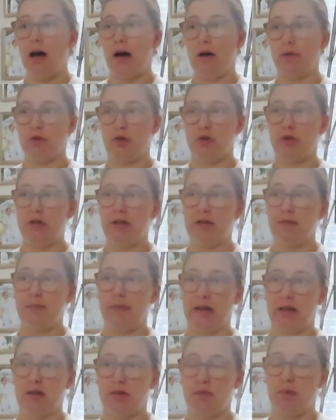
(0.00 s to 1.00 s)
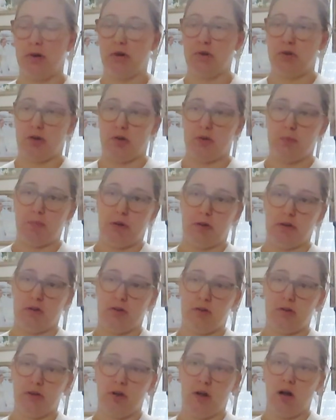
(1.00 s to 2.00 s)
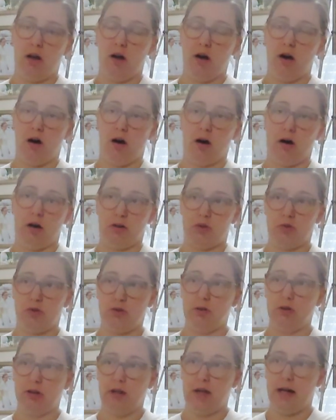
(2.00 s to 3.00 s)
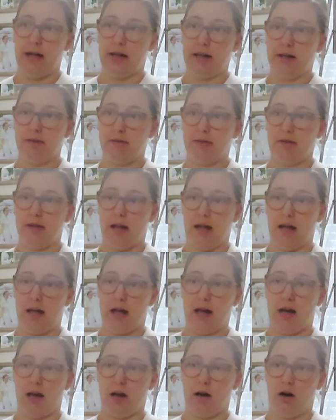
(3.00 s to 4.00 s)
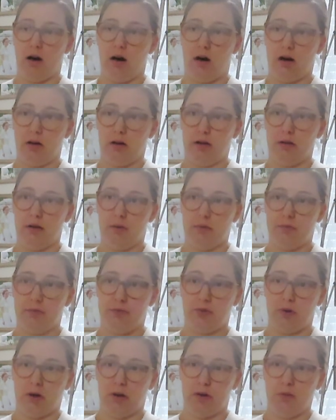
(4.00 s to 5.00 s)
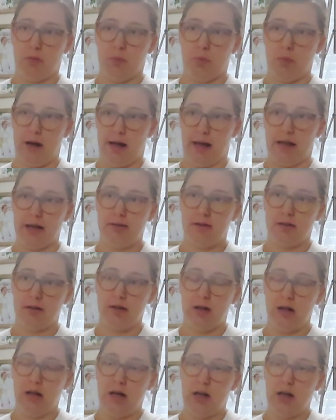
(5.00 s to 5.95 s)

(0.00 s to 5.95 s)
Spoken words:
I'll just need to make small adjustments on the shoulder lines and on the front waist.